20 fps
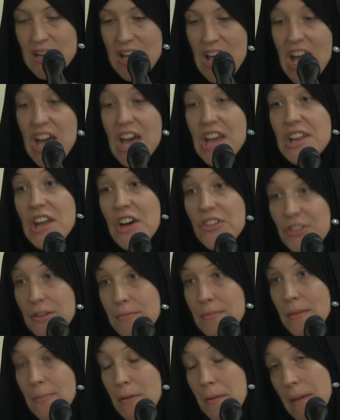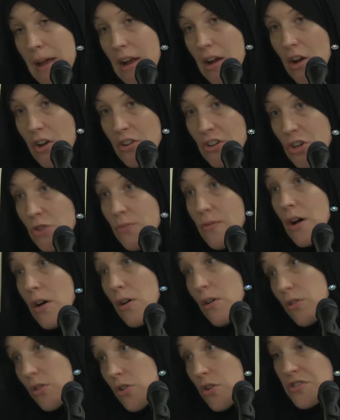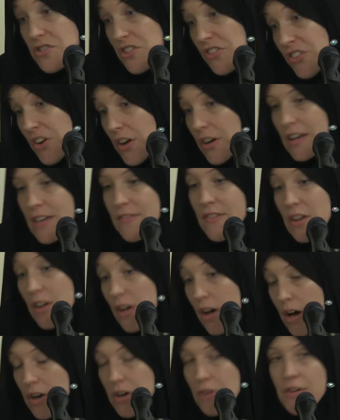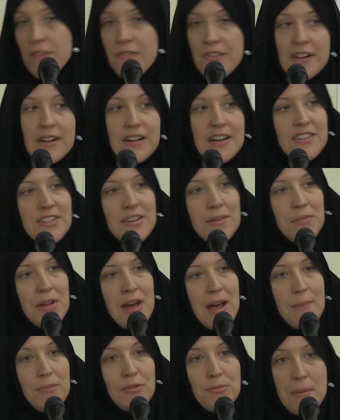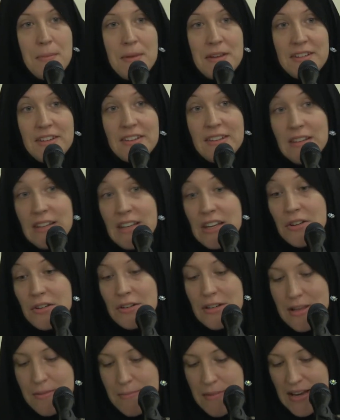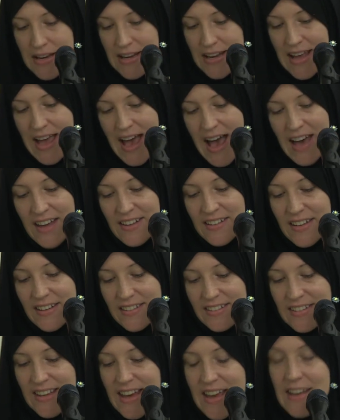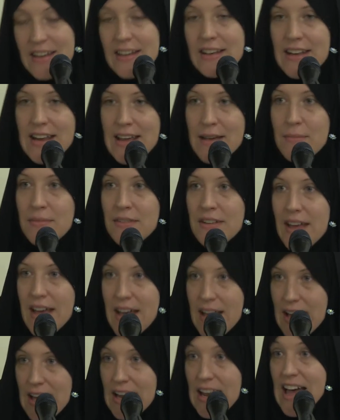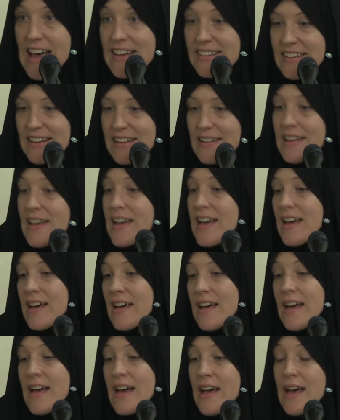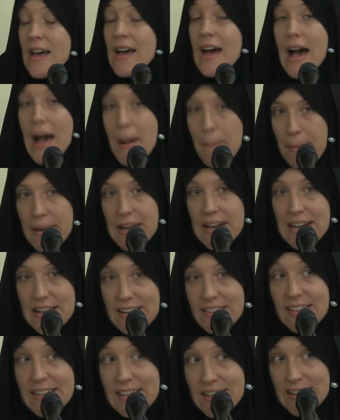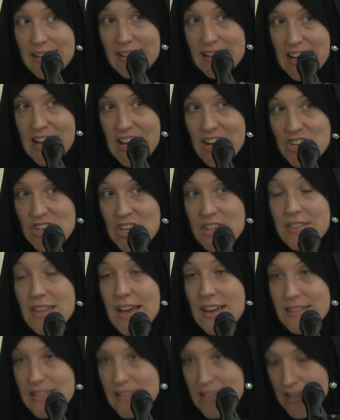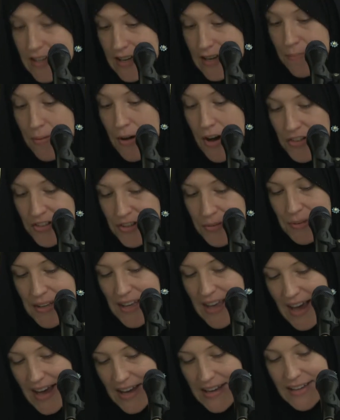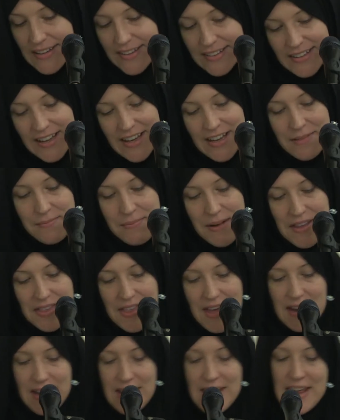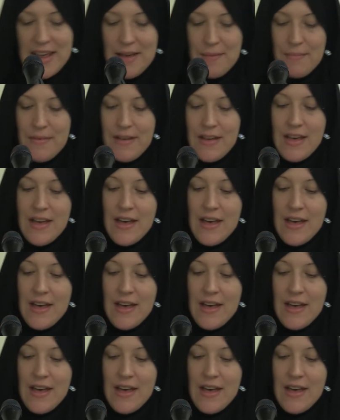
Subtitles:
And now some people might argue, well, kunyas are given honorifically sometimes. Maybe it doesn't literally mean he had a son named Al-Hasan. But it is an indication that he possibly had a son by that name.